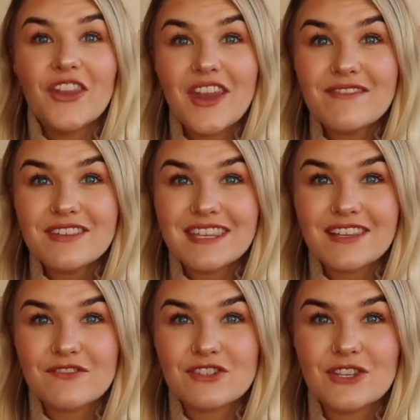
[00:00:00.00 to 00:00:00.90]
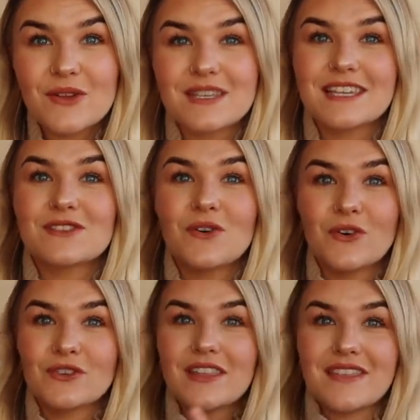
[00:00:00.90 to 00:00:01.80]
Another thing that I've just noticed
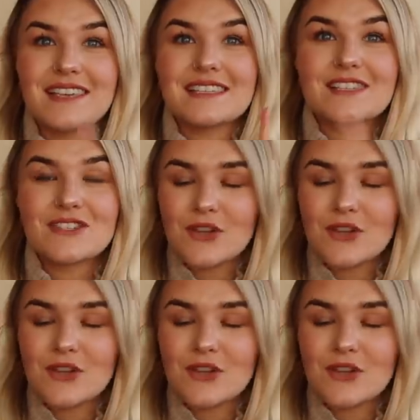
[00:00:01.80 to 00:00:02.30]
on this